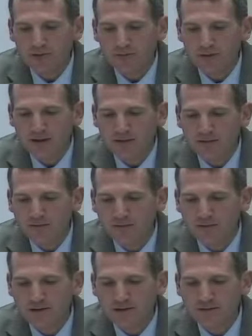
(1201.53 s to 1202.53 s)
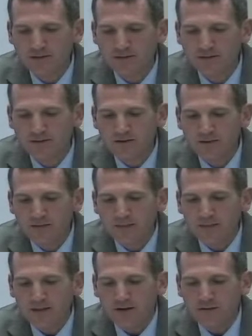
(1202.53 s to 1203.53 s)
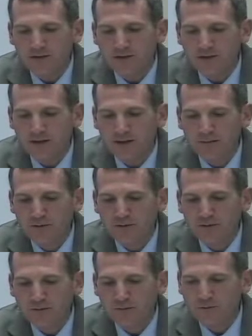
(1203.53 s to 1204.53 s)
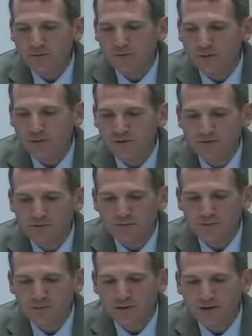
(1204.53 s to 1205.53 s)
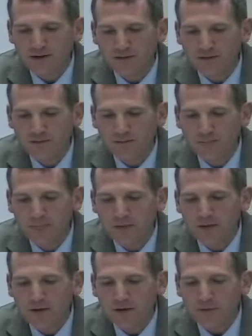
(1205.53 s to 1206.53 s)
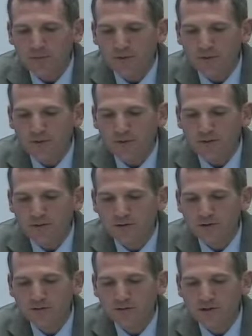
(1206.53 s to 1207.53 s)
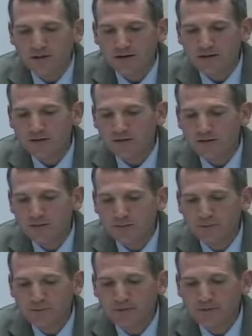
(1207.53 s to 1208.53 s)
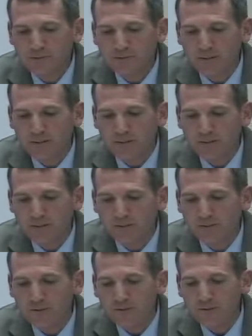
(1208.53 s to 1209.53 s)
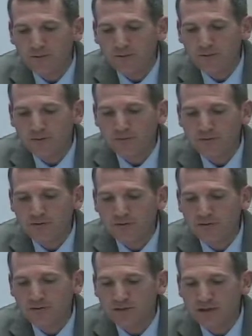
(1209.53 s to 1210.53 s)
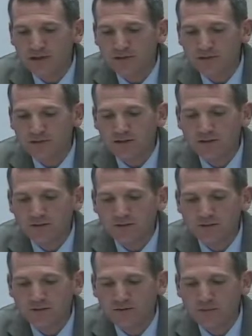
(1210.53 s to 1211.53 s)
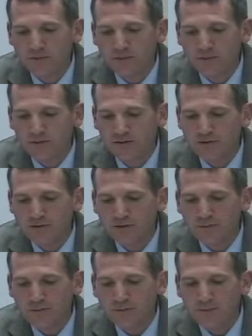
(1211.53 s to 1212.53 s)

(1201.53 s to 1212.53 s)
math interventionist, and a full-time in-school suspension supervisor. We would reduce an art teaching position by 0.4. We reduce an English teaching position by 0.2.